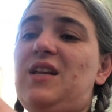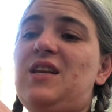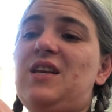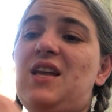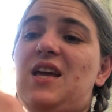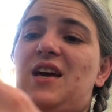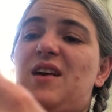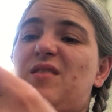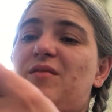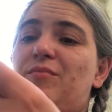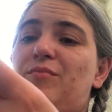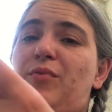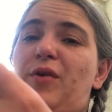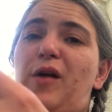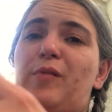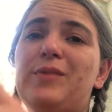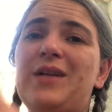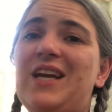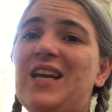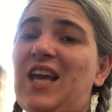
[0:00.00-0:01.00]
knit
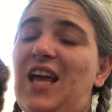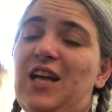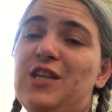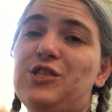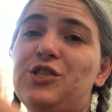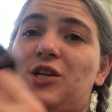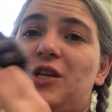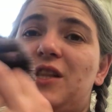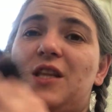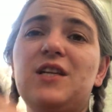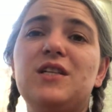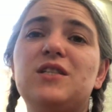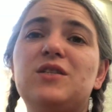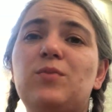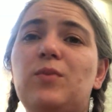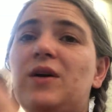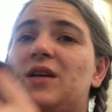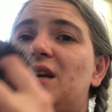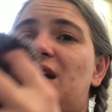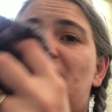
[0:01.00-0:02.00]
an inch on this
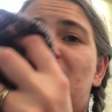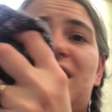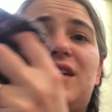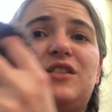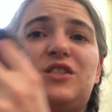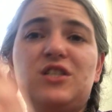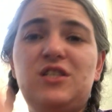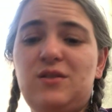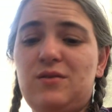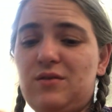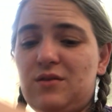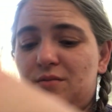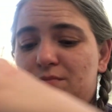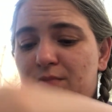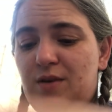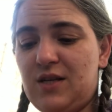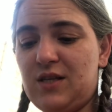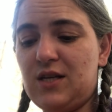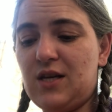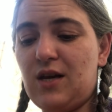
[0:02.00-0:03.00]
one day, just
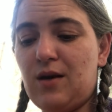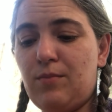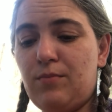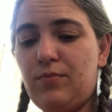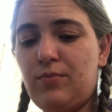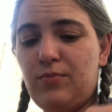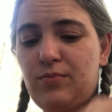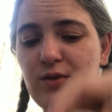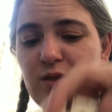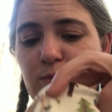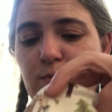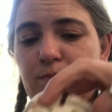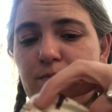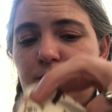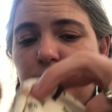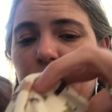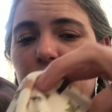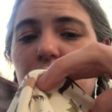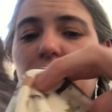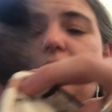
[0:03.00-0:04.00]
picked it up, just
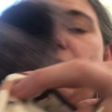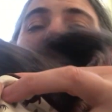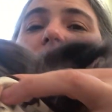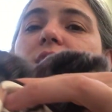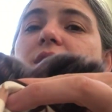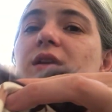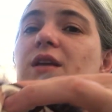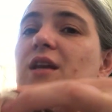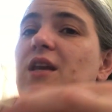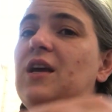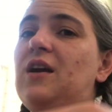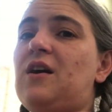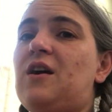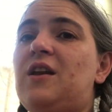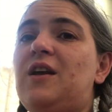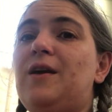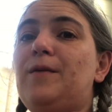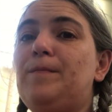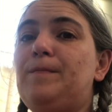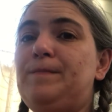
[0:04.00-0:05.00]
knitting
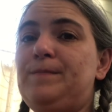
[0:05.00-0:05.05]
on it.